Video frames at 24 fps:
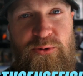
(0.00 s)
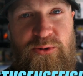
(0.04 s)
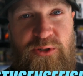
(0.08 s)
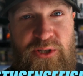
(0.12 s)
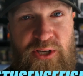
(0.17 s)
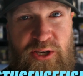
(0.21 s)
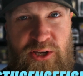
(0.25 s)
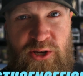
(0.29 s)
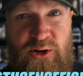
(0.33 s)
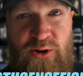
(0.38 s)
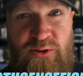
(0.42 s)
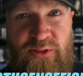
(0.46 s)

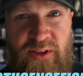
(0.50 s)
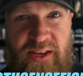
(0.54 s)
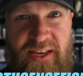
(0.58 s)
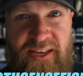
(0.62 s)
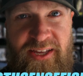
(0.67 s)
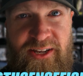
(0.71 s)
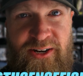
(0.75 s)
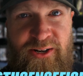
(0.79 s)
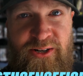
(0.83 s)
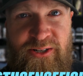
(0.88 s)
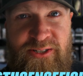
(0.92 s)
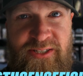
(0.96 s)
secure the
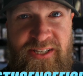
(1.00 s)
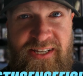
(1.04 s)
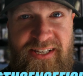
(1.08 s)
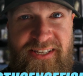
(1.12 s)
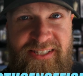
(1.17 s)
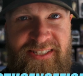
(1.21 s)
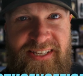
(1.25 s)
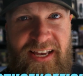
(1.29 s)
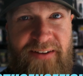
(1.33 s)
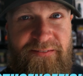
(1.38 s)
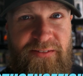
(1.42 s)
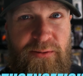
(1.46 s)
heaters and
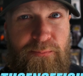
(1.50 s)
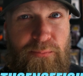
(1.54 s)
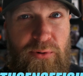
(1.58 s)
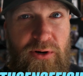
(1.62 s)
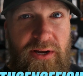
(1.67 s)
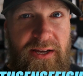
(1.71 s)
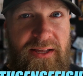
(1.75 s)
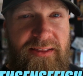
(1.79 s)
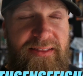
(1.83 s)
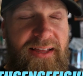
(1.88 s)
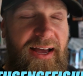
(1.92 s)
save the bread.